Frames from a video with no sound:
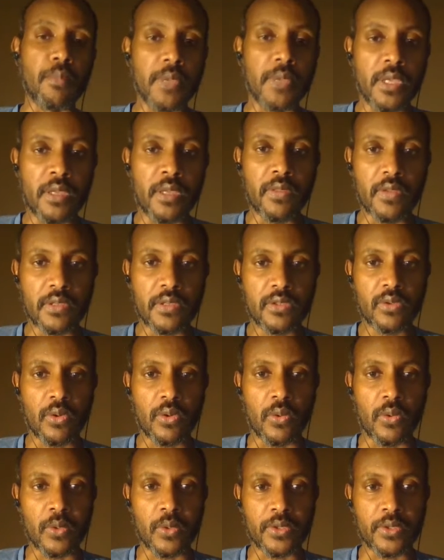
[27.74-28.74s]
me, this
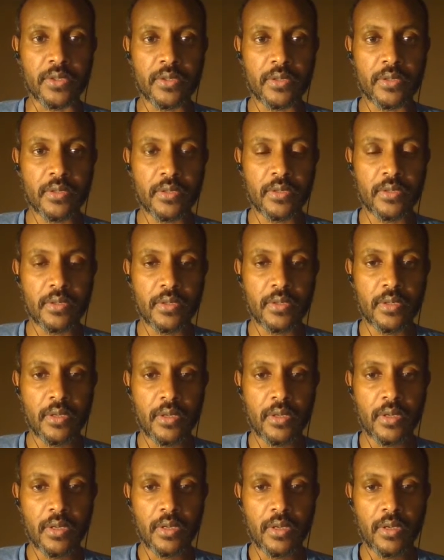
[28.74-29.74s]
course
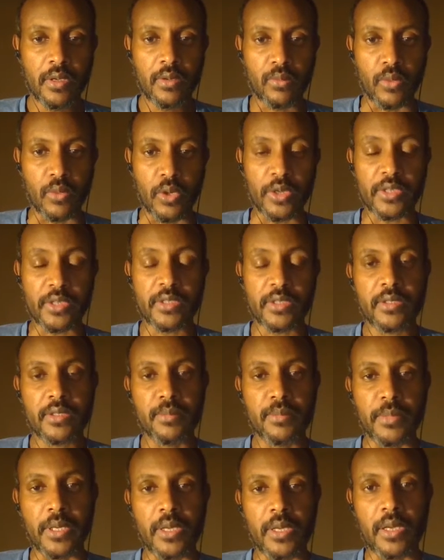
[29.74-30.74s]

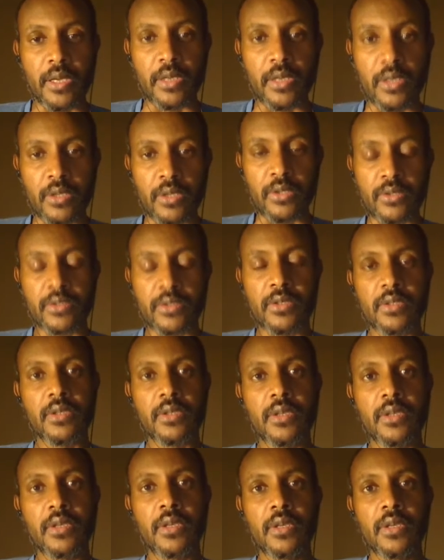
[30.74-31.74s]
works because